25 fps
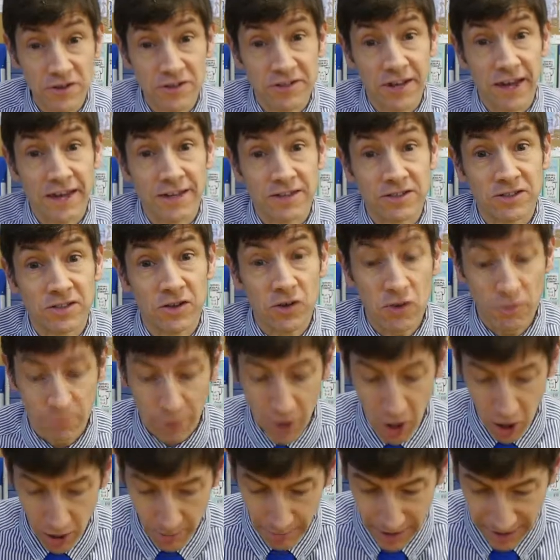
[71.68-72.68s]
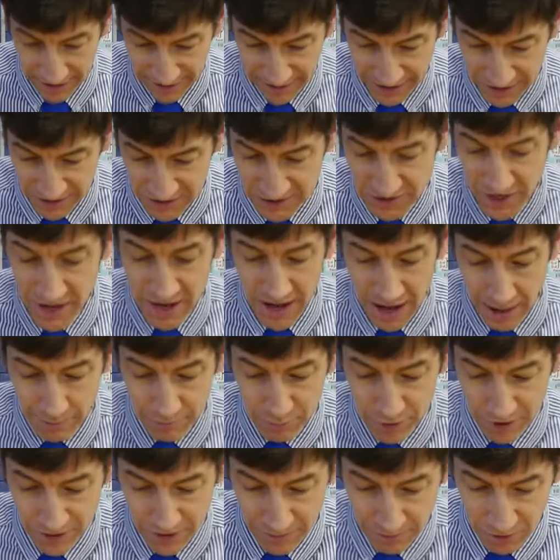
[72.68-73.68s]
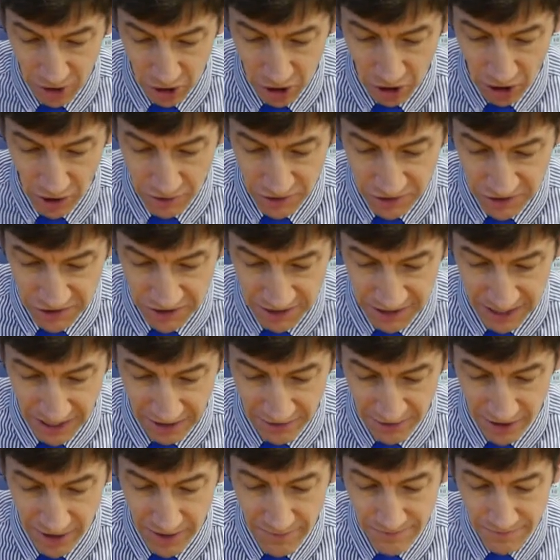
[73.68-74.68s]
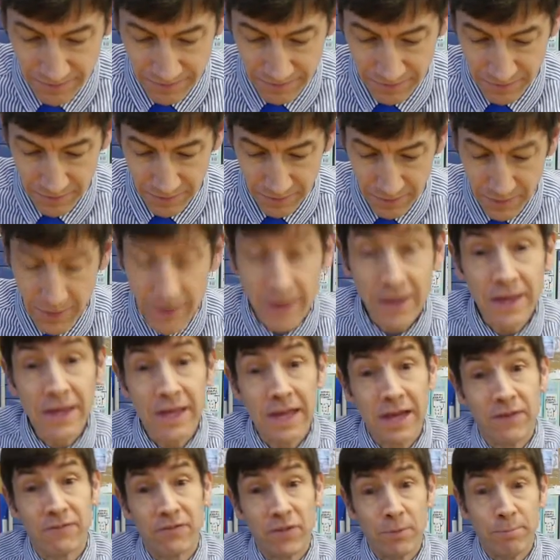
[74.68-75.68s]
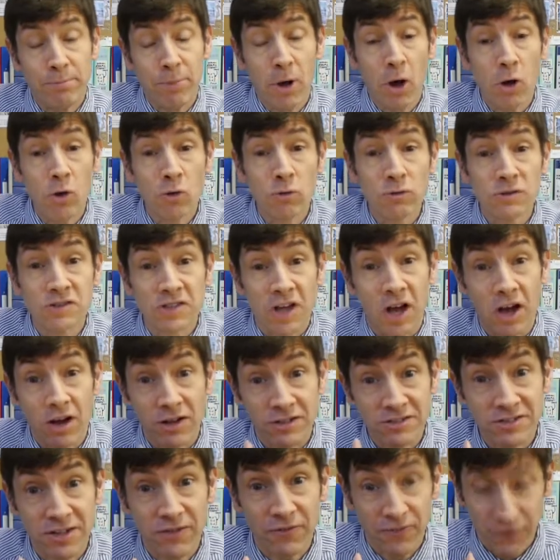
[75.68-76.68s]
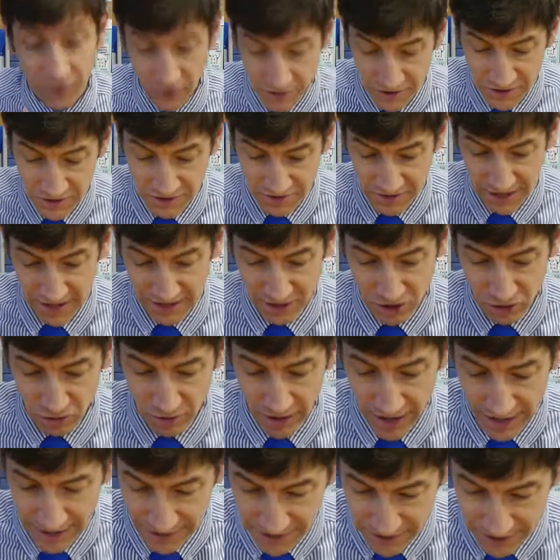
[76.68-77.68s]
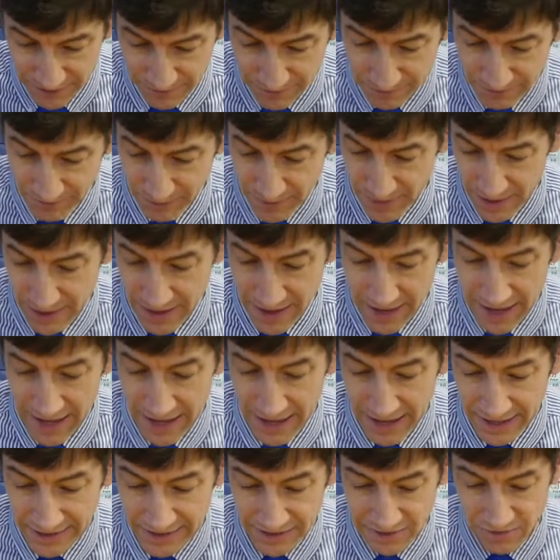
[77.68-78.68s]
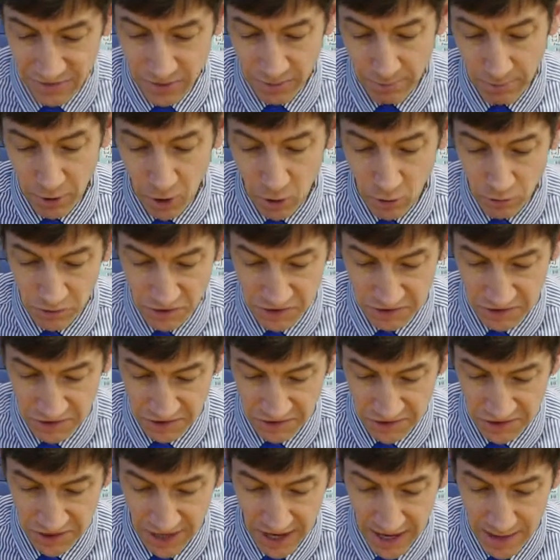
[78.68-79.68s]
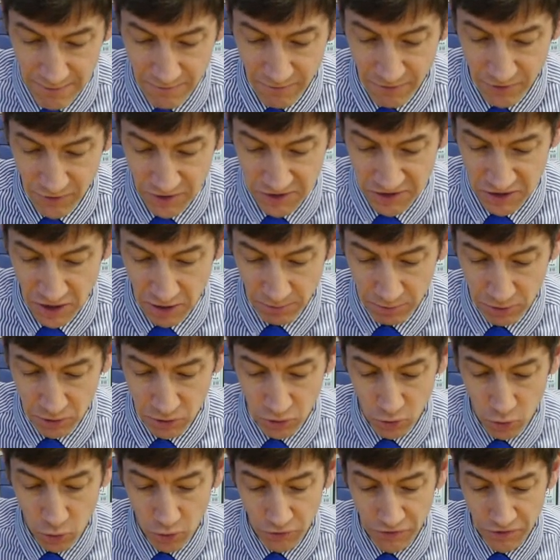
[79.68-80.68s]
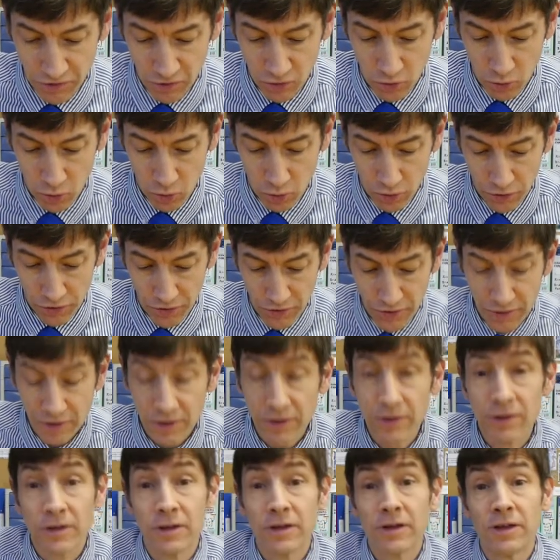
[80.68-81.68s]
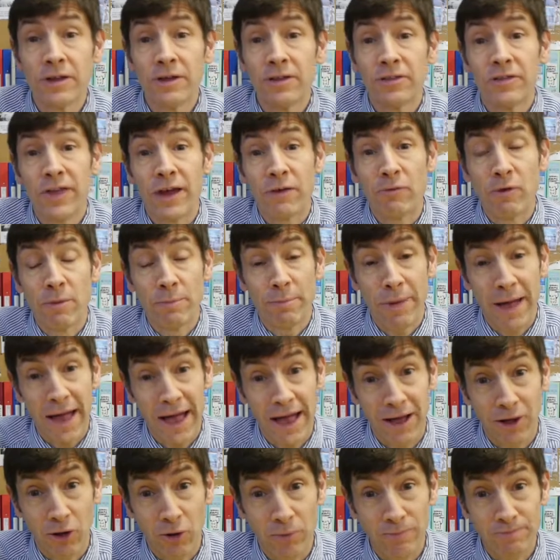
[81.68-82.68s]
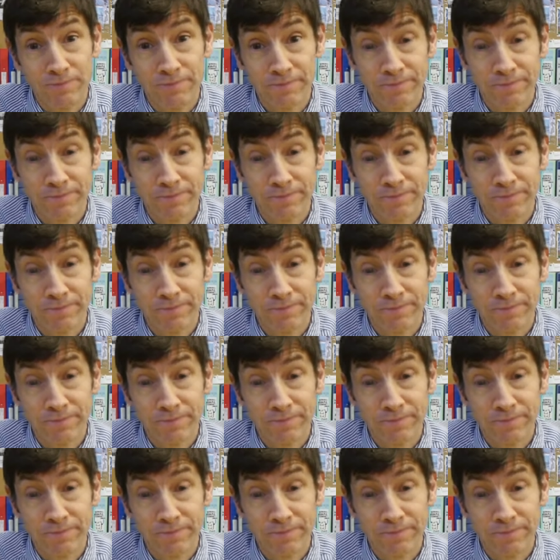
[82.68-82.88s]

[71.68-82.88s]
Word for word: take two bar magnets and bring them close together, if the poles are different, they attract, and if the poles are the same, for example, north to north, they repel.